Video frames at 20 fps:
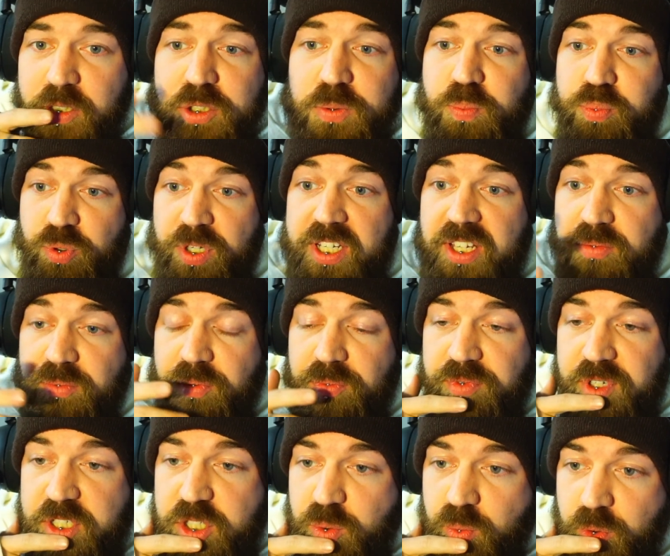brilliant from
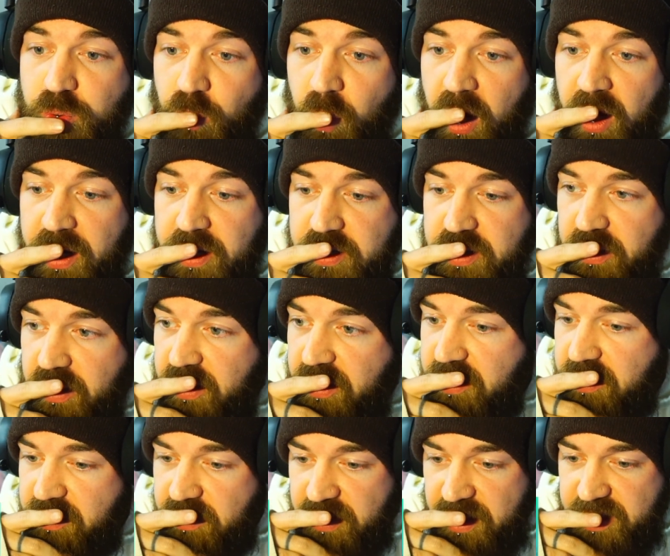visual-wise.
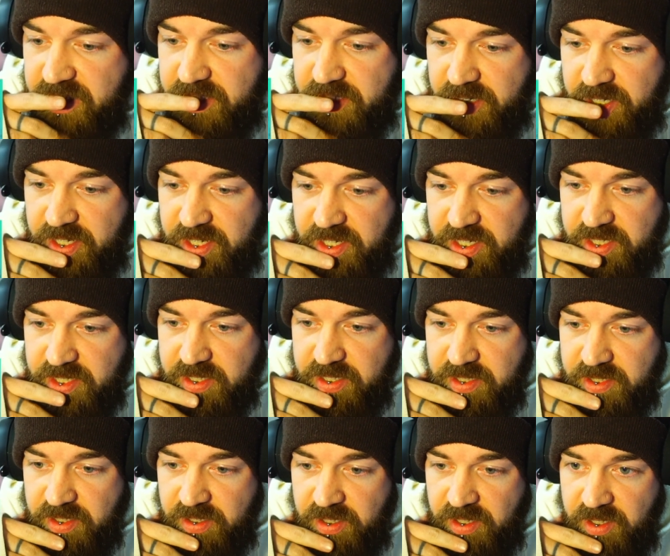Like, this
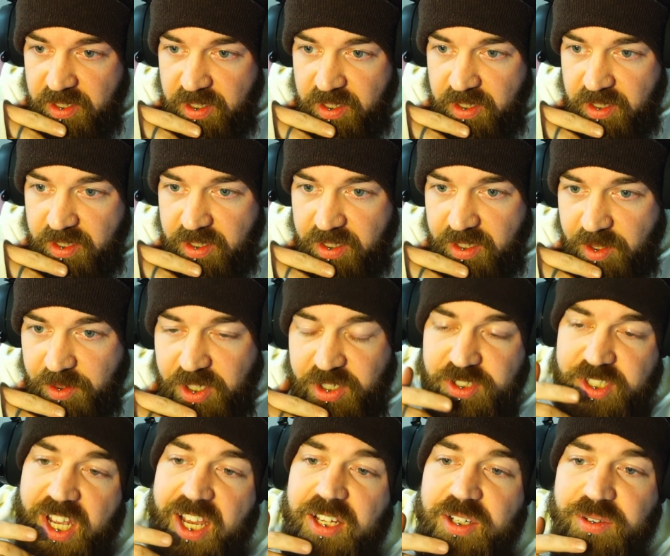is... You can
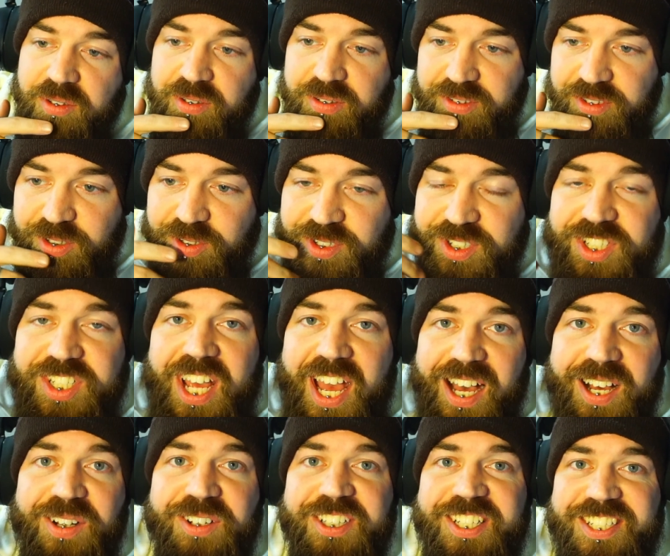
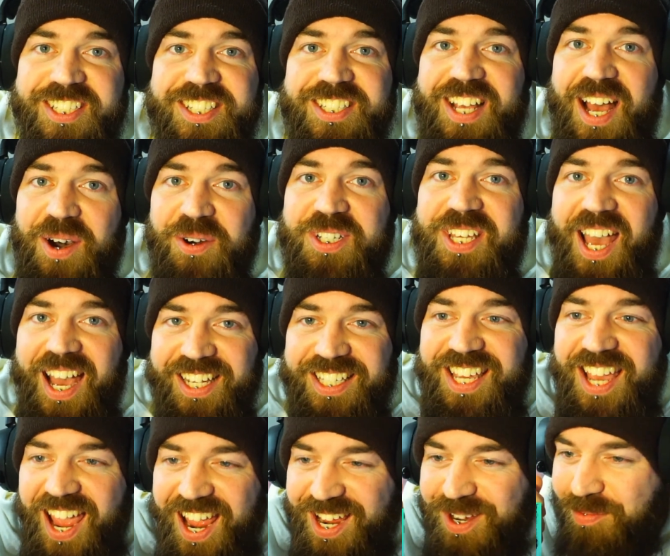tell this is Owlcat
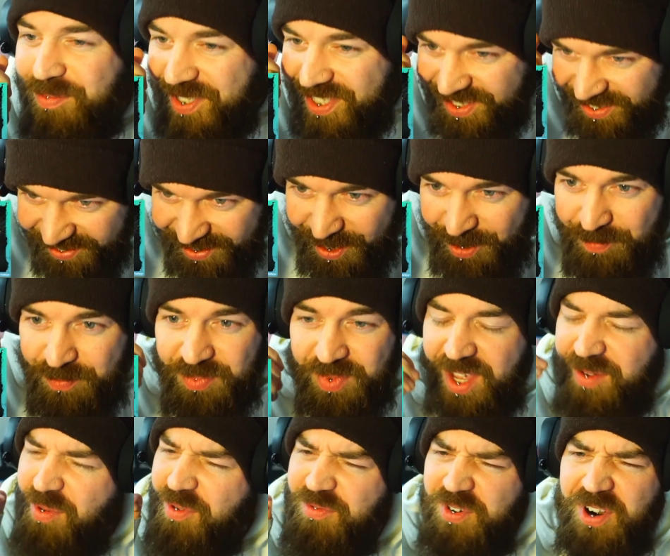Games.
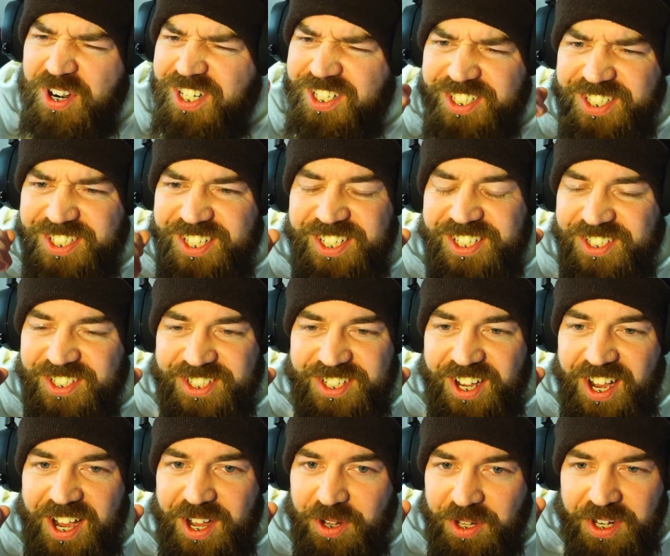They have a very distinct
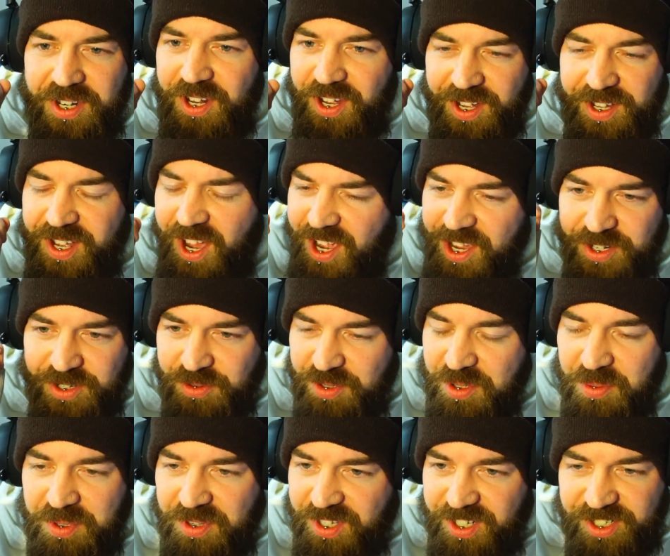style, and I agree
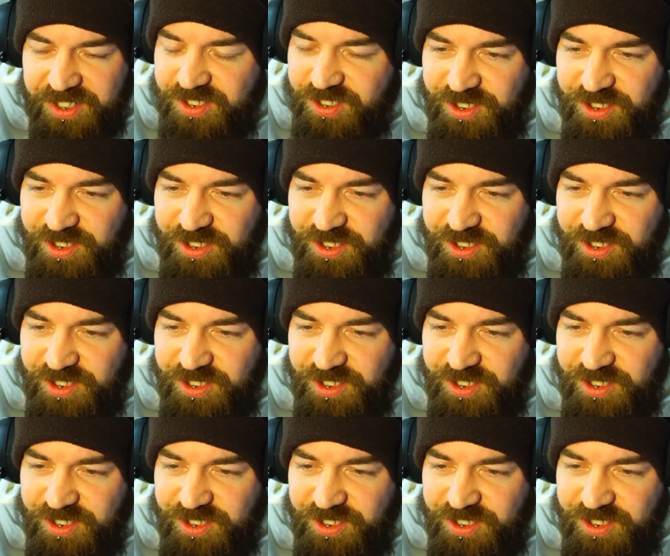with it. It's good.